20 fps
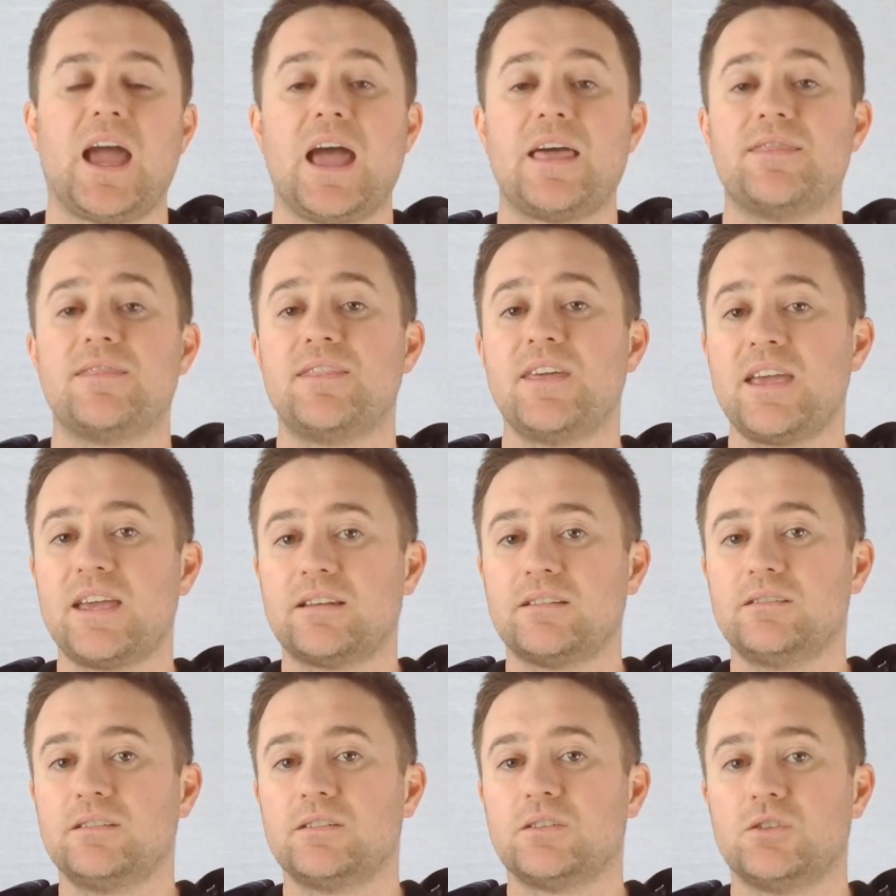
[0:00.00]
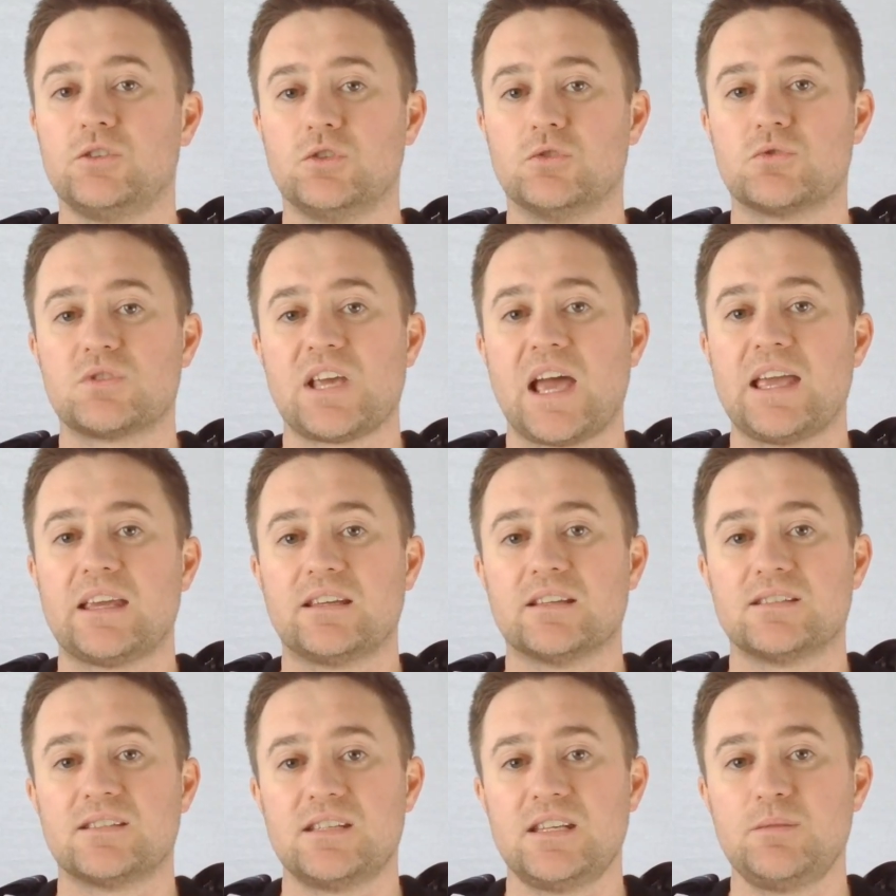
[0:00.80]
and then you
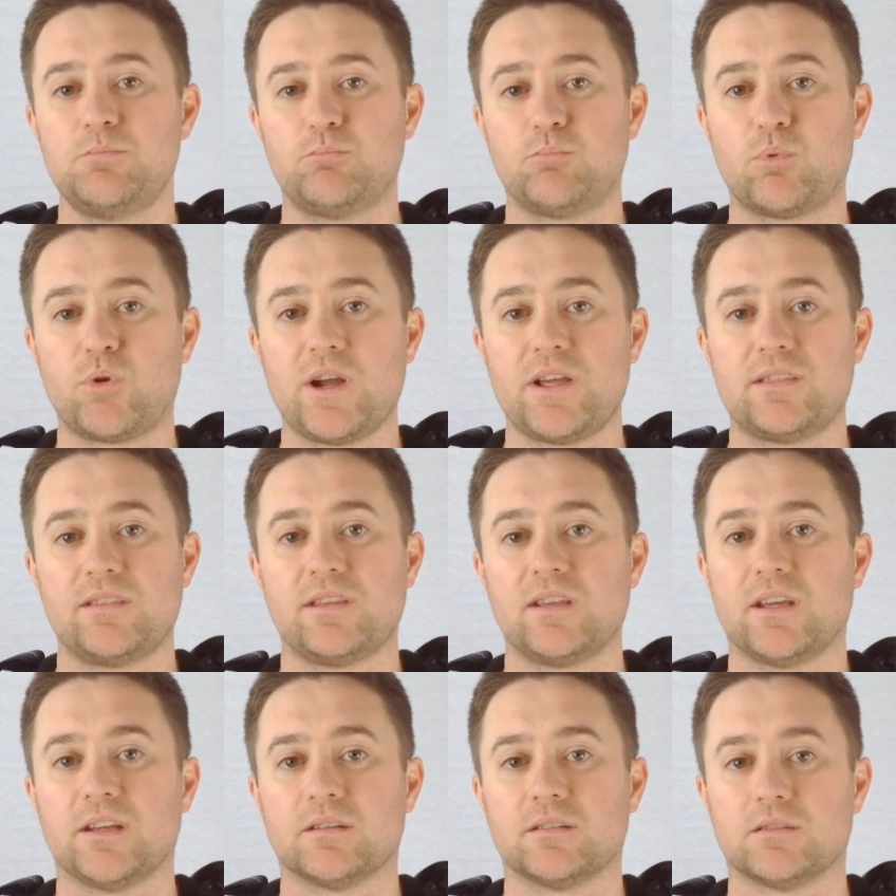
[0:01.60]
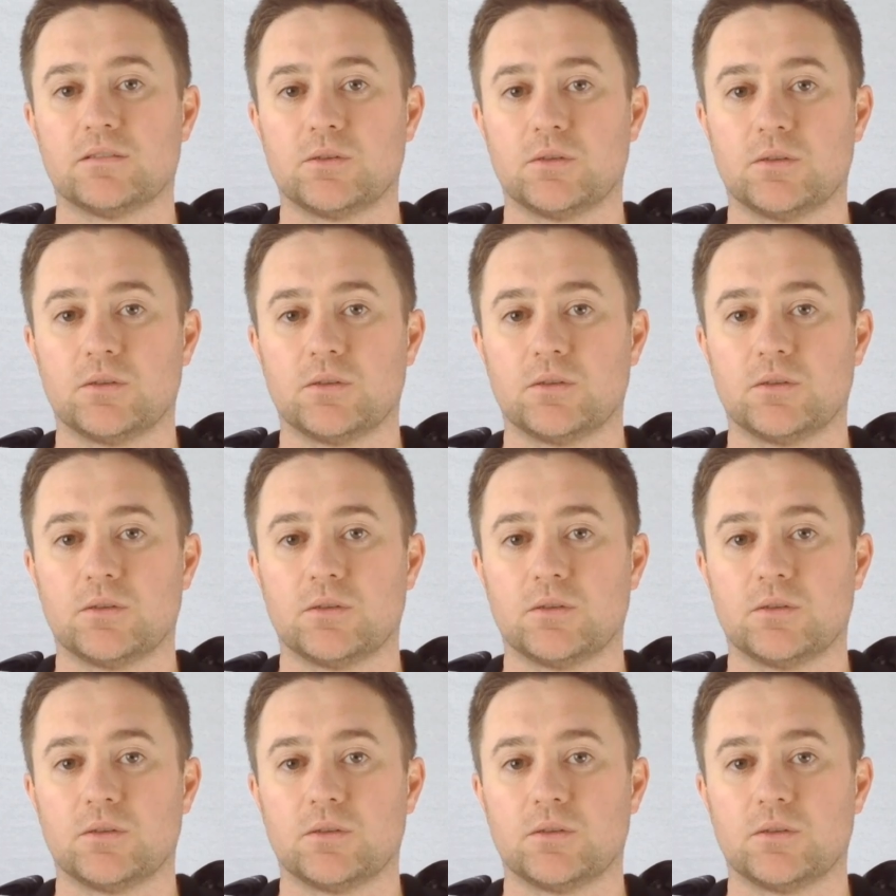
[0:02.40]
take a deep breath in